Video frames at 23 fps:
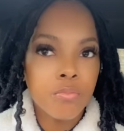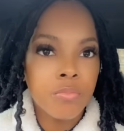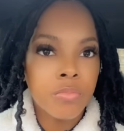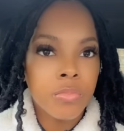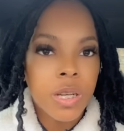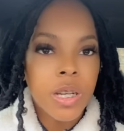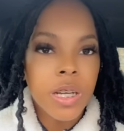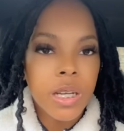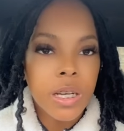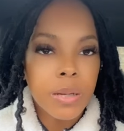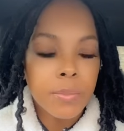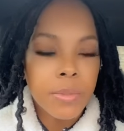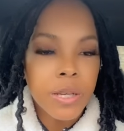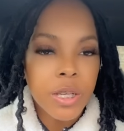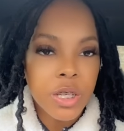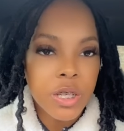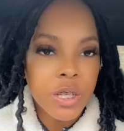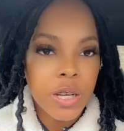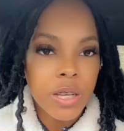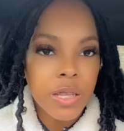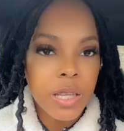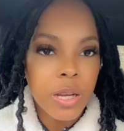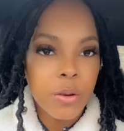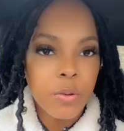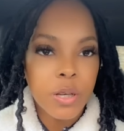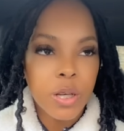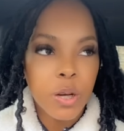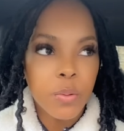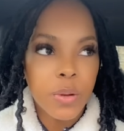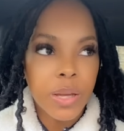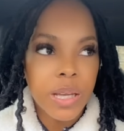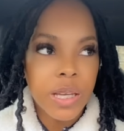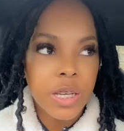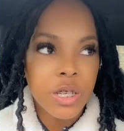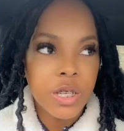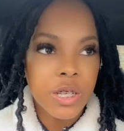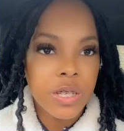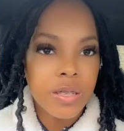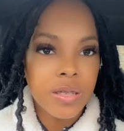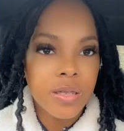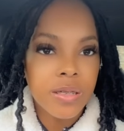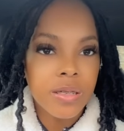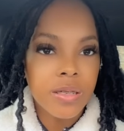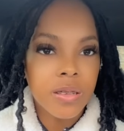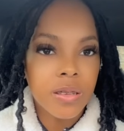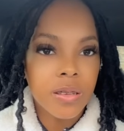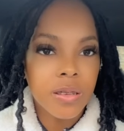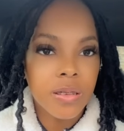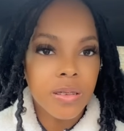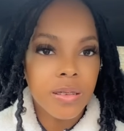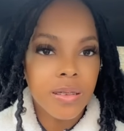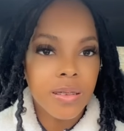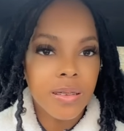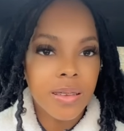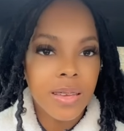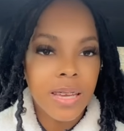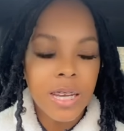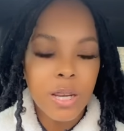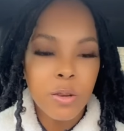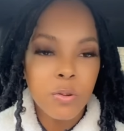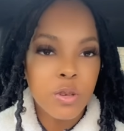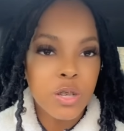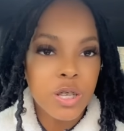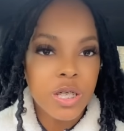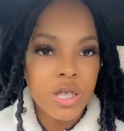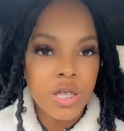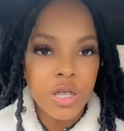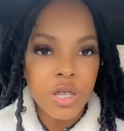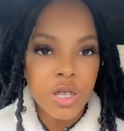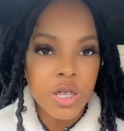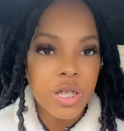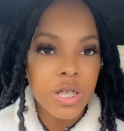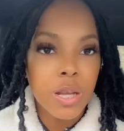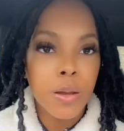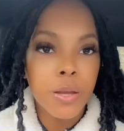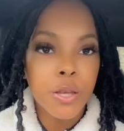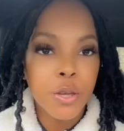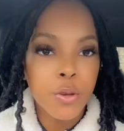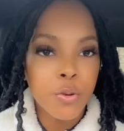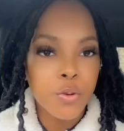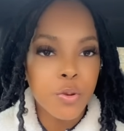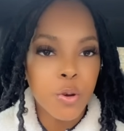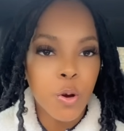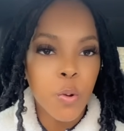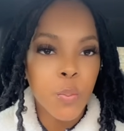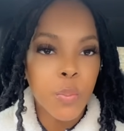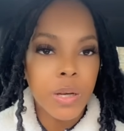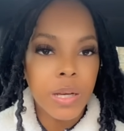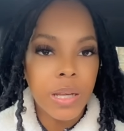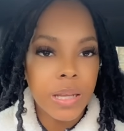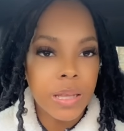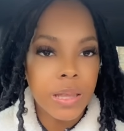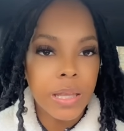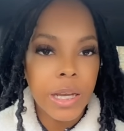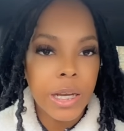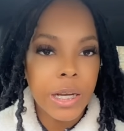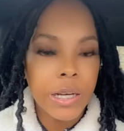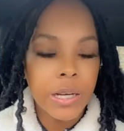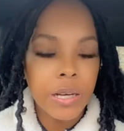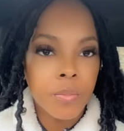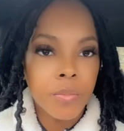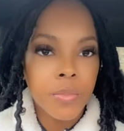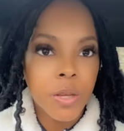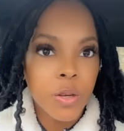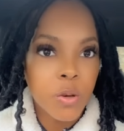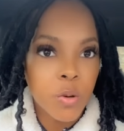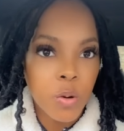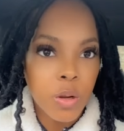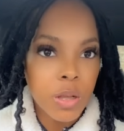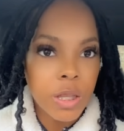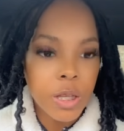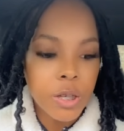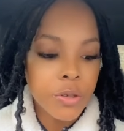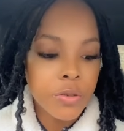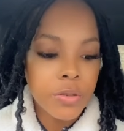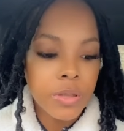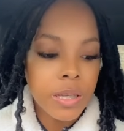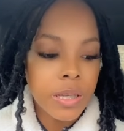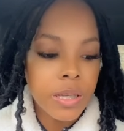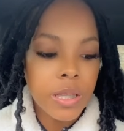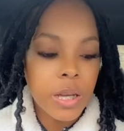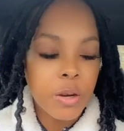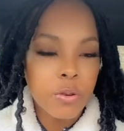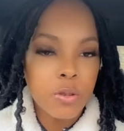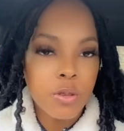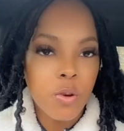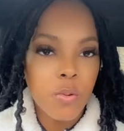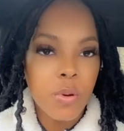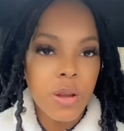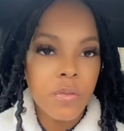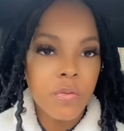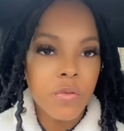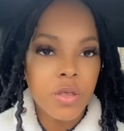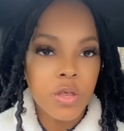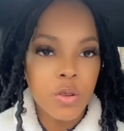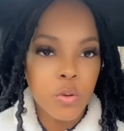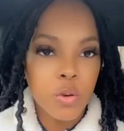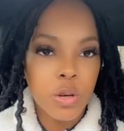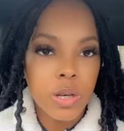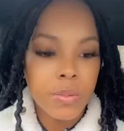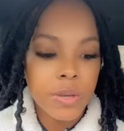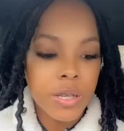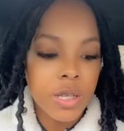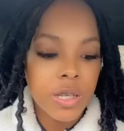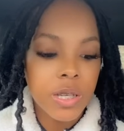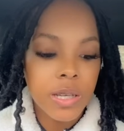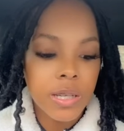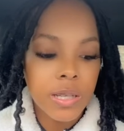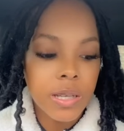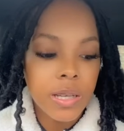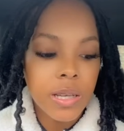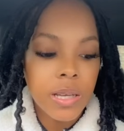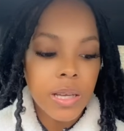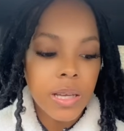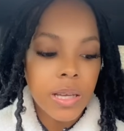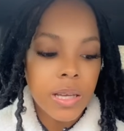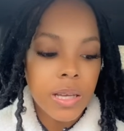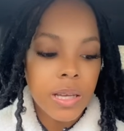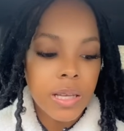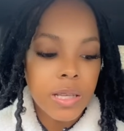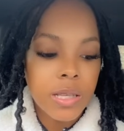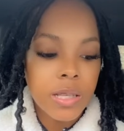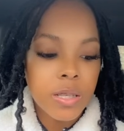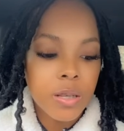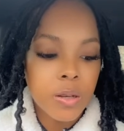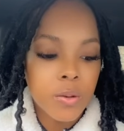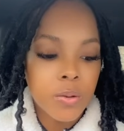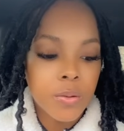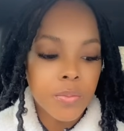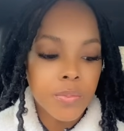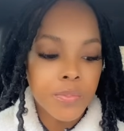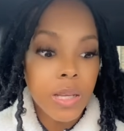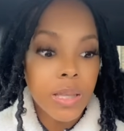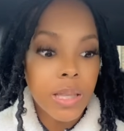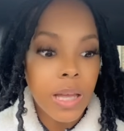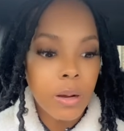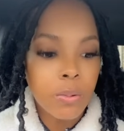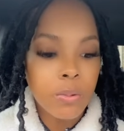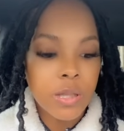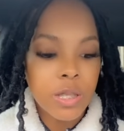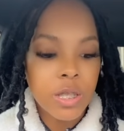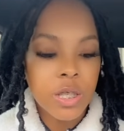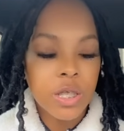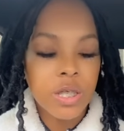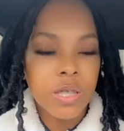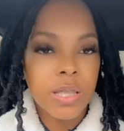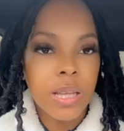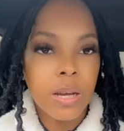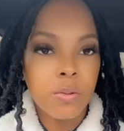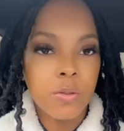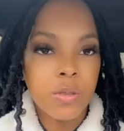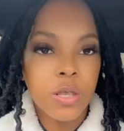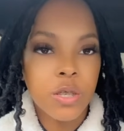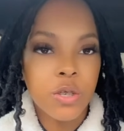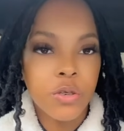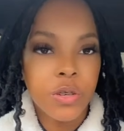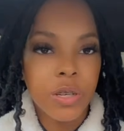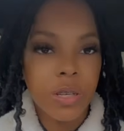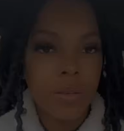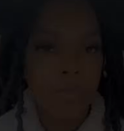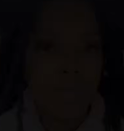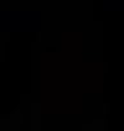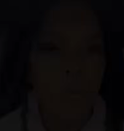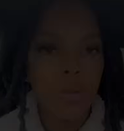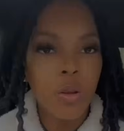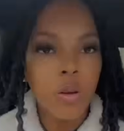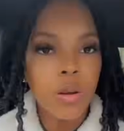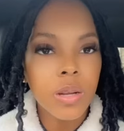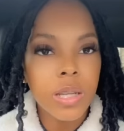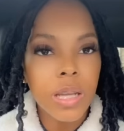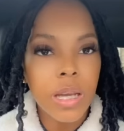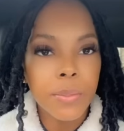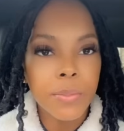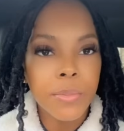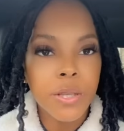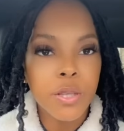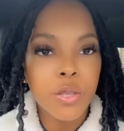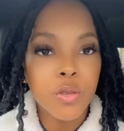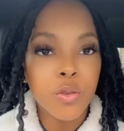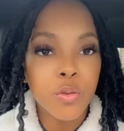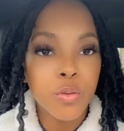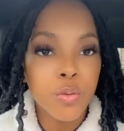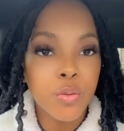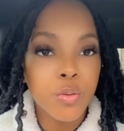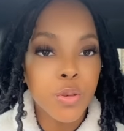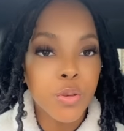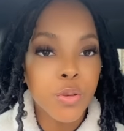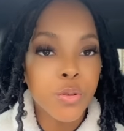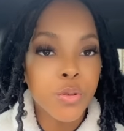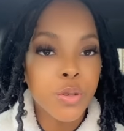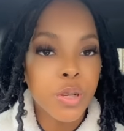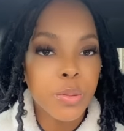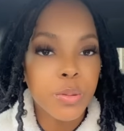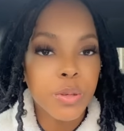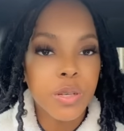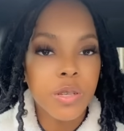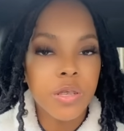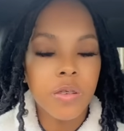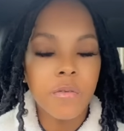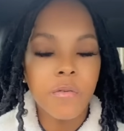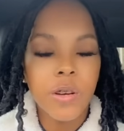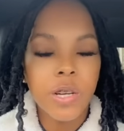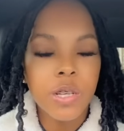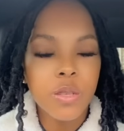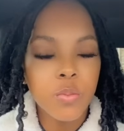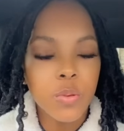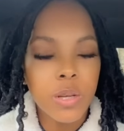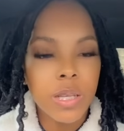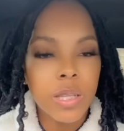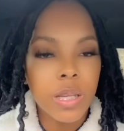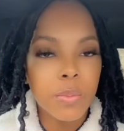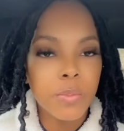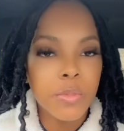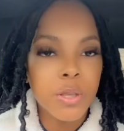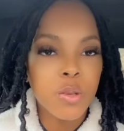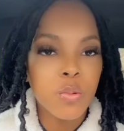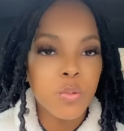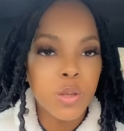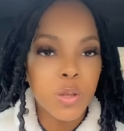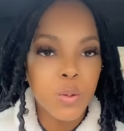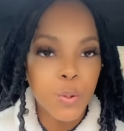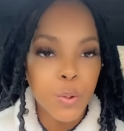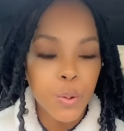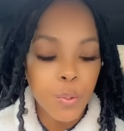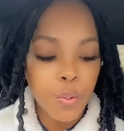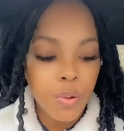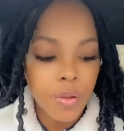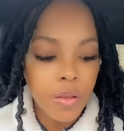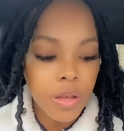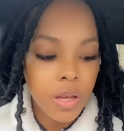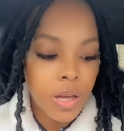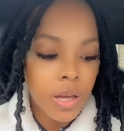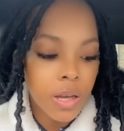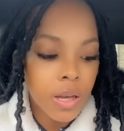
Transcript: couldn't be shut. There were no hinges and it was just just a huge opening there the door literally there was no way for the door to be shut and so that was just that was a dream the lord led me to two scriptures the first one he led me to was ruth